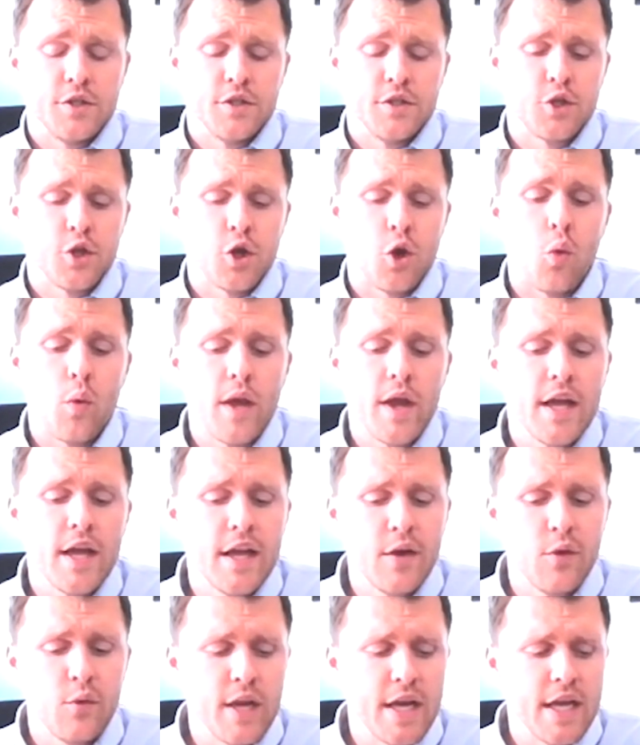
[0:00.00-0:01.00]
question. So
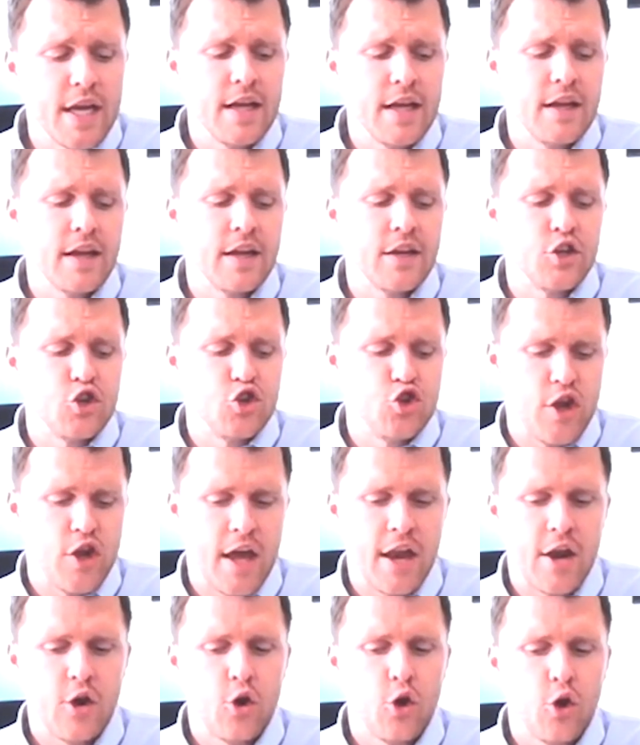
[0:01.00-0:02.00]
we in
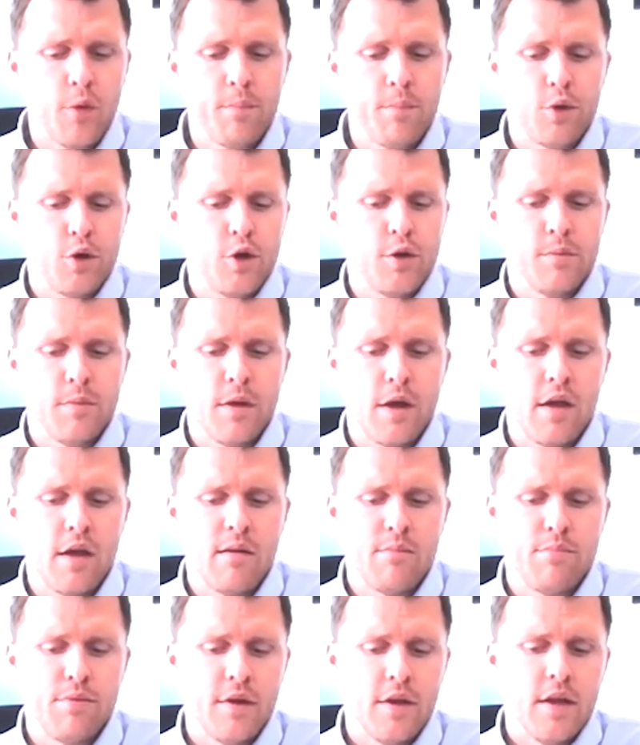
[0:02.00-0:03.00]
general put them
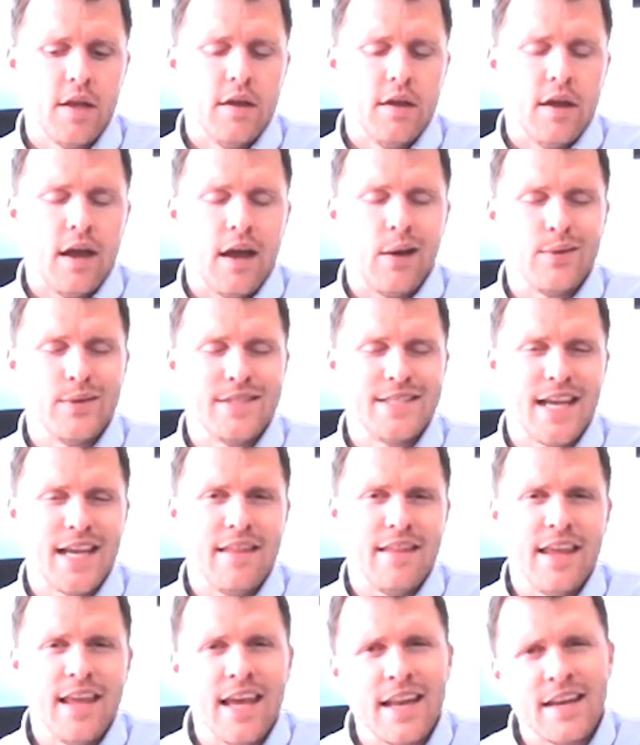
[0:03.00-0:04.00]
up, I would
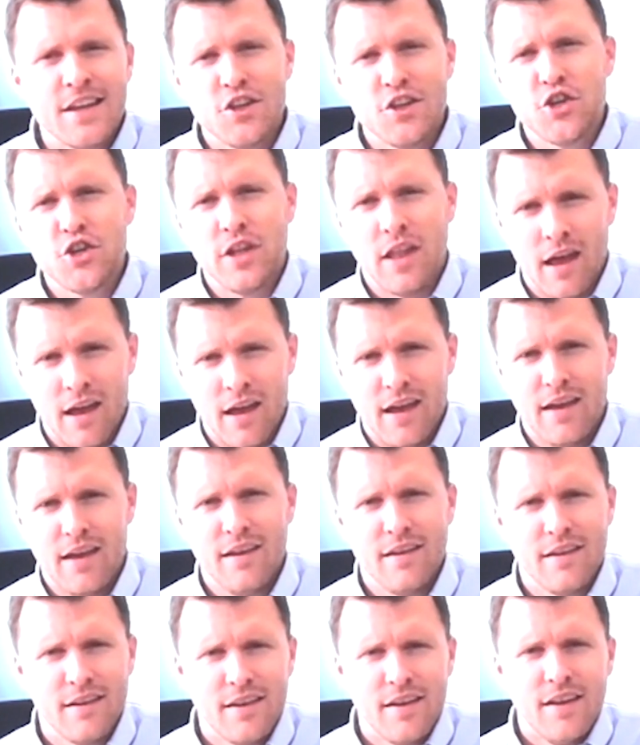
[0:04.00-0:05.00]
say the end of
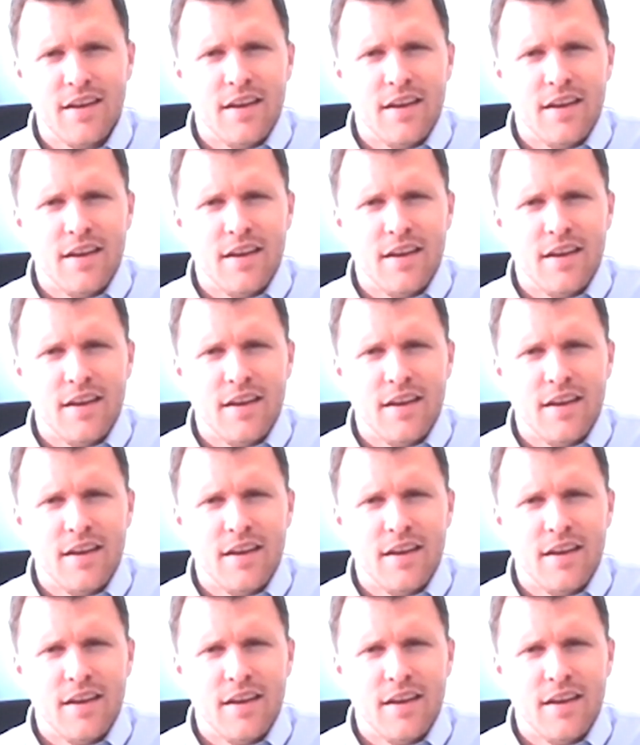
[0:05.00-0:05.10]
July.